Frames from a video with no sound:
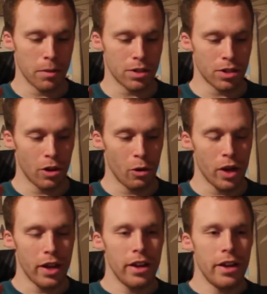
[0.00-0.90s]
So
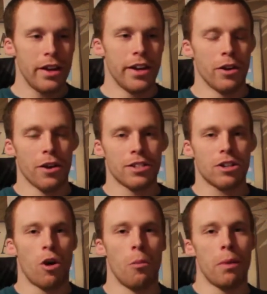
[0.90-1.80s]
in order to
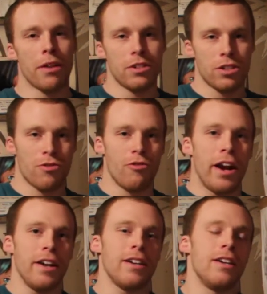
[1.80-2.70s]
combat this
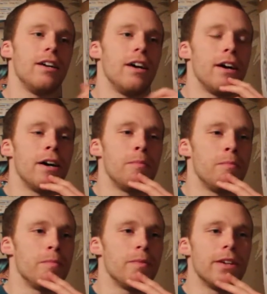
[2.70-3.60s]
threat
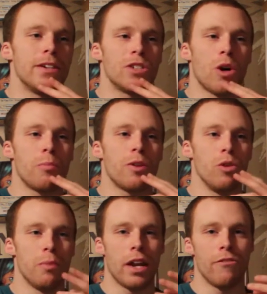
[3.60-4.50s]
and stop
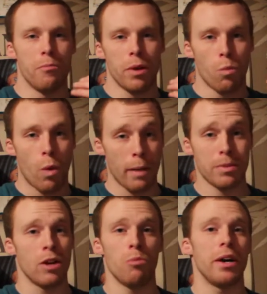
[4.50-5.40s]
humanity from being
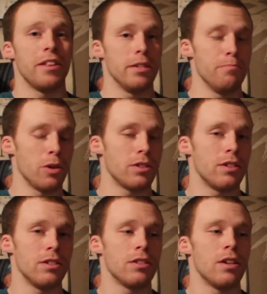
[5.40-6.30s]
wiped out by these
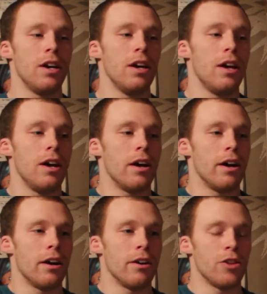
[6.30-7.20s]
monsters,
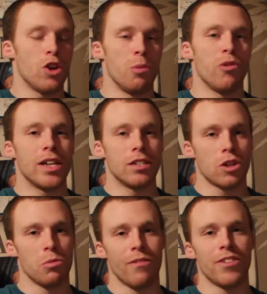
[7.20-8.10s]
the human race has come up